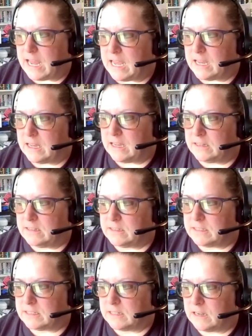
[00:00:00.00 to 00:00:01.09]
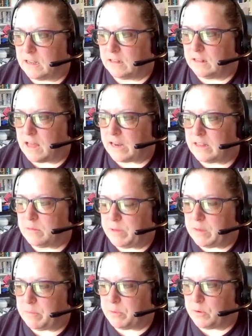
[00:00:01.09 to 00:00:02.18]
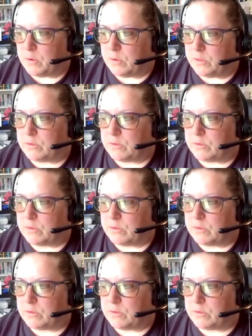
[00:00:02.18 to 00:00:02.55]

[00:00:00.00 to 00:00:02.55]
And a lot of the people,